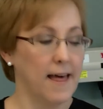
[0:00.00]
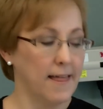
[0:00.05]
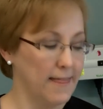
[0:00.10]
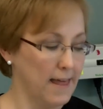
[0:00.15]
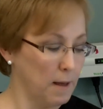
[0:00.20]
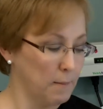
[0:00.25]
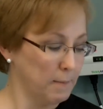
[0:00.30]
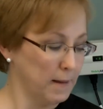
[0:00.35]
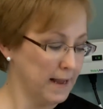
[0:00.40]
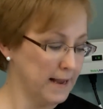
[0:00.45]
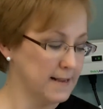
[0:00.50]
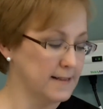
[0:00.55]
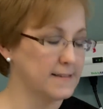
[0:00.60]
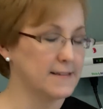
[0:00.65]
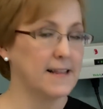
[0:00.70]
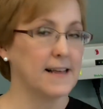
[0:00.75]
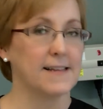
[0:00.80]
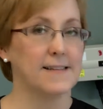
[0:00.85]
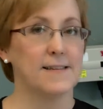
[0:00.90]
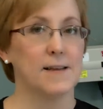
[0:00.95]
That means
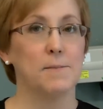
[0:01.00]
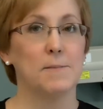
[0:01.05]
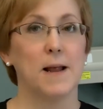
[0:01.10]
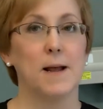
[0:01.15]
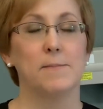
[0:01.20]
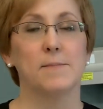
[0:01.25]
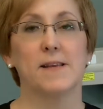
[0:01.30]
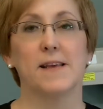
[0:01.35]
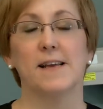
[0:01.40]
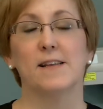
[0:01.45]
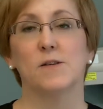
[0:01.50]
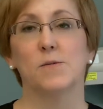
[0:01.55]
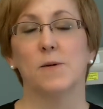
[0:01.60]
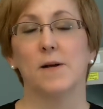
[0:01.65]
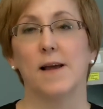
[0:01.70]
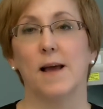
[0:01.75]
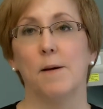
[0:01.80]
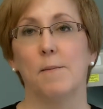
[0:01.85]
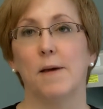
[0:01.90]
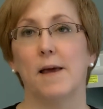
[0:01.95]
that sometimes kids
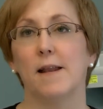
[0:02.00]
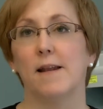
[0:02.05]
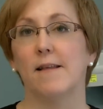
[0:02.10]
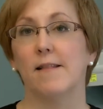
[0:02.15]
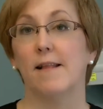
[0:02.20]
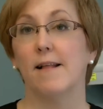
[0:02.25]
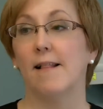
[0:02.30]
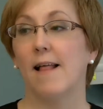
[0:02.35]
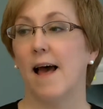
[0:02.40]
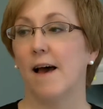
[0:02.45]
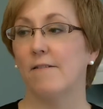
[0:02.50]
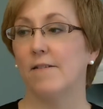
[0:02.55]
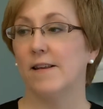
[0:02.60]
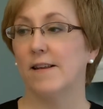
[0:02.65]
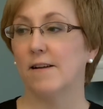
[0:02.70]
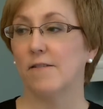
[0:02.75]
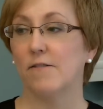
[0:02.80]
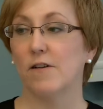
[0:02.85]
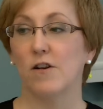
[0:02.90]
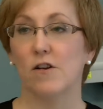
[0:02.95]
will come in and they'll have a
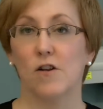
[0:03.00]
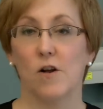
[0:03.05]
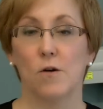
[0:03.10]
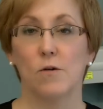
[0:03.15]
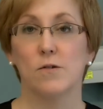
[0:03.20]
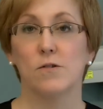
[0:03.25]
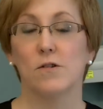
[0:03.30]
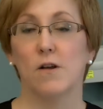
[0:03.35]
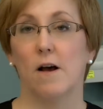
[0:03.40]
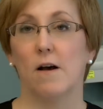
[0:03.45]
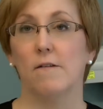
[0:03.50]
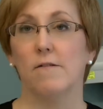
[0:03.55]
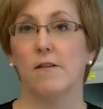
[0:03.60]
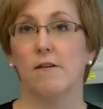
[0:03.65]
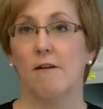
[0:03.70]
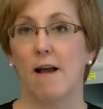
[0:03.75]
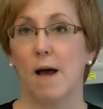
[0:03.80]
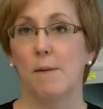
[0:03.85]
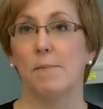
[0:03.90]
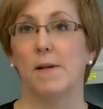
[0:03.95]
different dose of
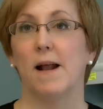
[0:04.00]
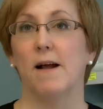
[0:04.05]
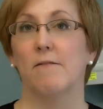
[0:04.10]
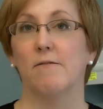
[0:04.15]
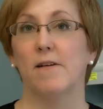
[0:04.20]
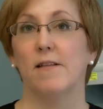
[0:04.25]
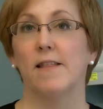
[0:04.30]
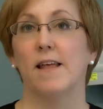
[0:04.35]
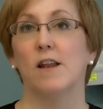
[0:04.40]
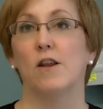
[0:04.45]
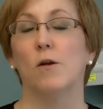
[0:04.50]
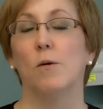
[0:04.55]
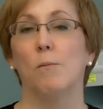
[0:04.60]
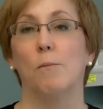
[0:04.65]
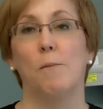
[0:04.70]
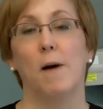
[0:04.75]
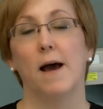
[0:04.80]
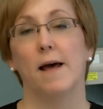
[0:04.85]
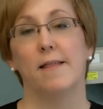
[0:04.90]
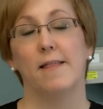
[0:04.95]
their epinephrine
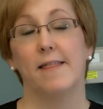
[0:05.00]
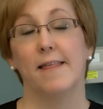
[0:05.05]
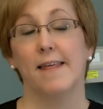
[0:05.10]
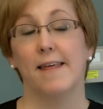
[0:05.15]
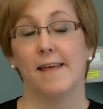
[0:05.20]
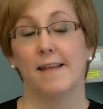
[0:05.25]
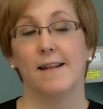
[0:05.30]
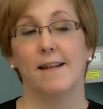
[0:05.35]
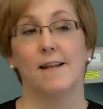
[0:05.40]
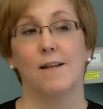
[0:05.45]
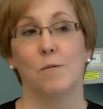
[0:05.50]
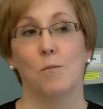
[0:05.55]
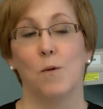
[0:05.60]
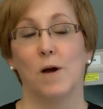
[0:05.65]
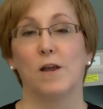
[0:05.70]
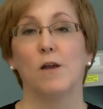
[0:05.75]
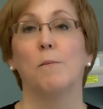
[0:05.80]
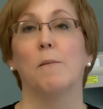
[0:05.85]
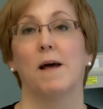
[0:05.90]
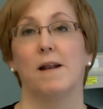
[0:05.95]
than
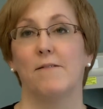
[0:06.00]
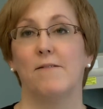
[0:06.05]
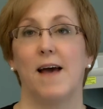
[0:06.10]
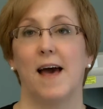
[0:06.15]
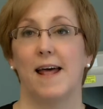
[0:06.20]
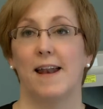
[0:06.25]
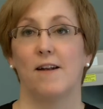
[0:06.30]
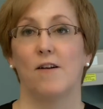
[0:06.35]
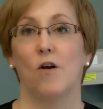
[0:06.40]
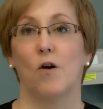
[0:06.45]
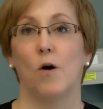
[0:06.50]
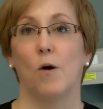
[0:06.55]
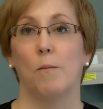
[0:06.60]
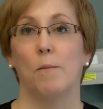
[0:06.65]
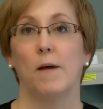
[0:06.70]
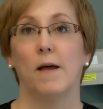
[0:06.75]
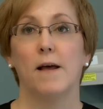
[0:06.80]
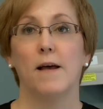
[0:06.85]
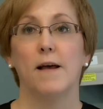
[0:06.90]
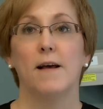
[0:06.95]
what you might have had at home.